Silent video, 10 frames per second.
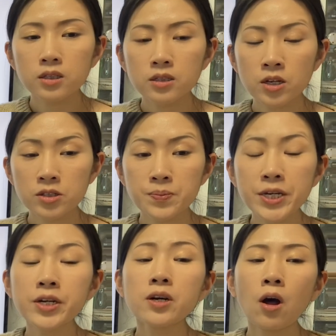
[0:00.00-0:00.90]
The
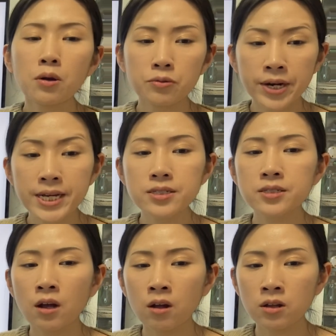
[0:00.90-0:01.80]
speaker agrees
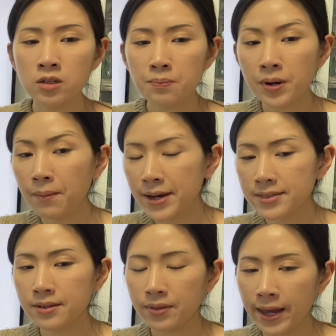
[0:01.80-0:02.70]
on the
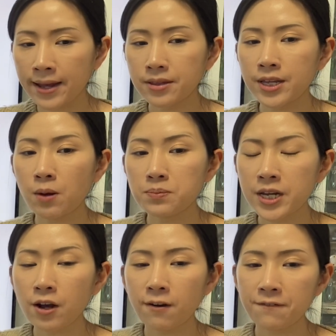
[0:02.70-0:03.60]
premise that the
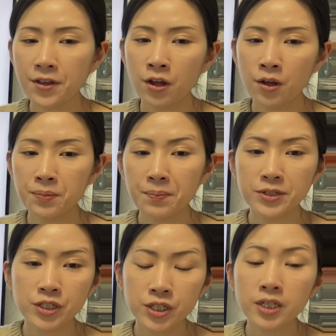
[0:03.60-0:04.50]
object of the
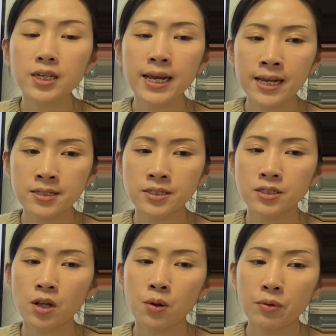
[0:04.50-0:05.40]
preposition is
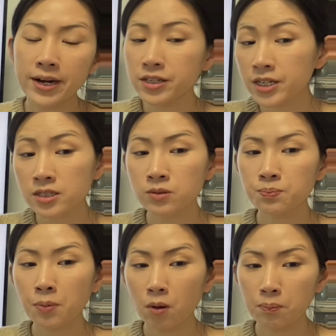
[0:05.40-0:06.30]
the righteous
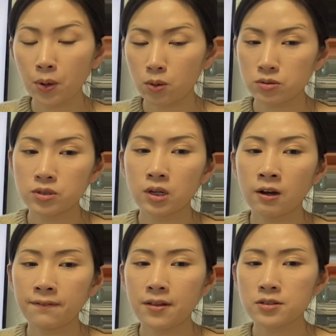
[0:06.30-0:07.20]
purpose
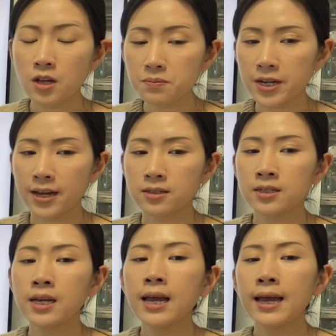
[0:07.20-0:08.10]
of the subject
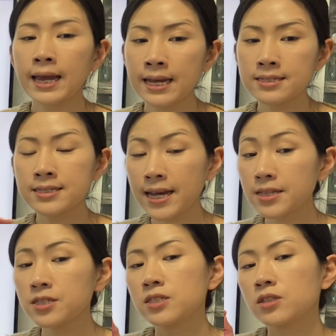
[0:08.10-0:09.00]
and
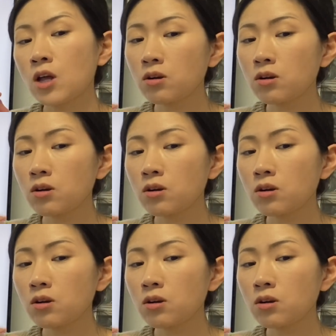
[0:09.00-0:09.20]
states the